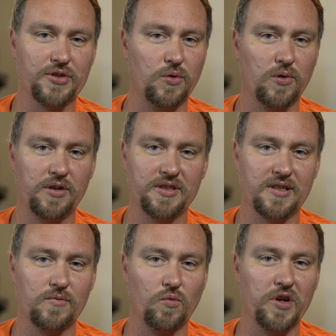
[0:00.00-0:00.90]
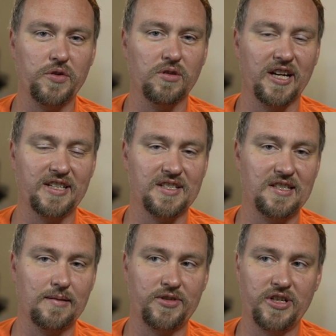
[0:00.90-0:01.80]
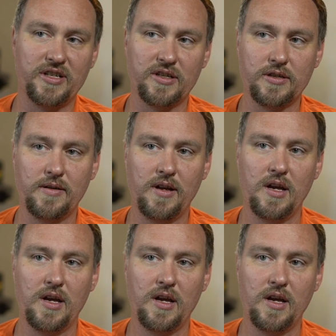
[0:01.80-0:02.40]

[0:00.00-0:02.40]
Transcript: scores and what you'd like to see them change.